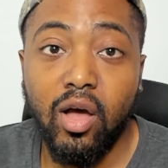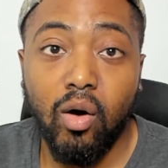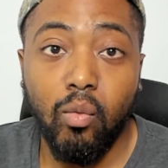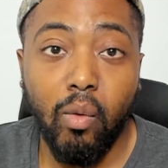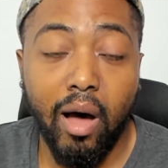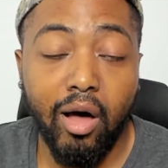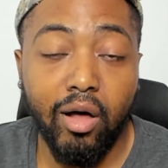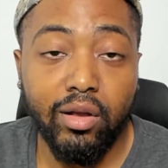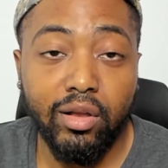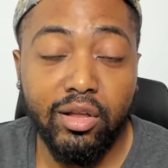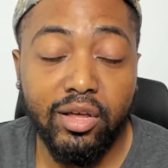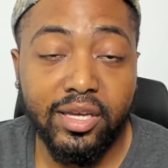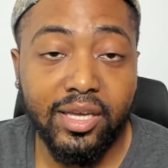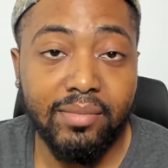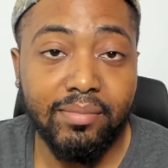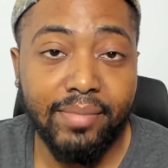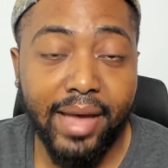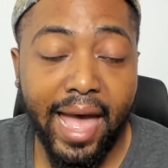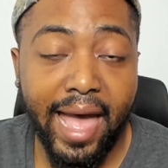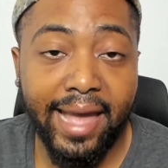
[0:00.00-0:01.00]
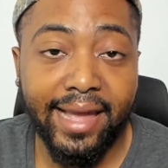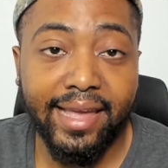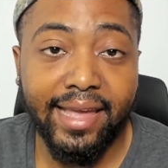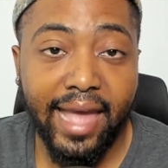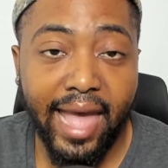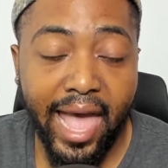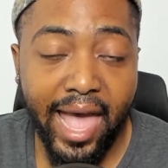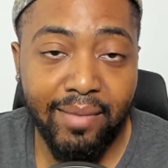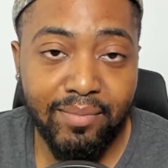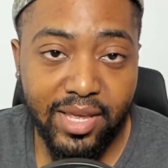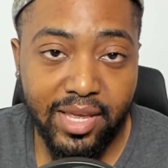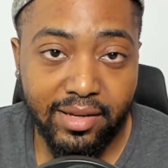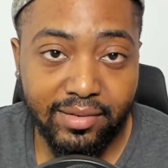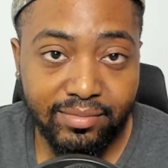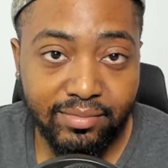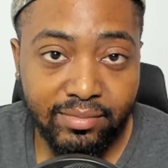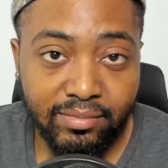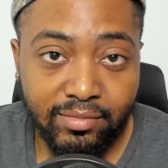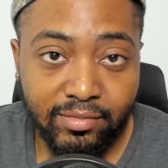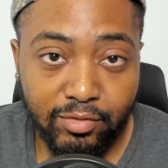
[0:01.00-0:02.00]
while looking back at me
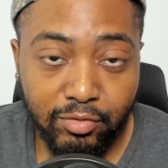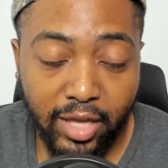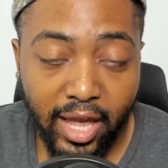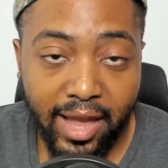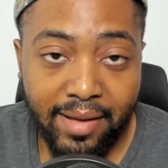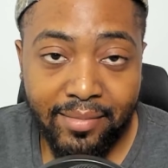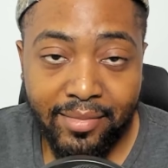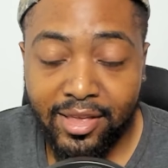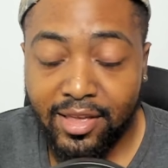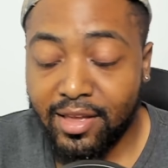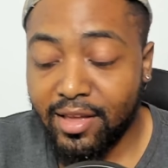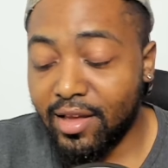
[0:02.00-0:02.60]
okay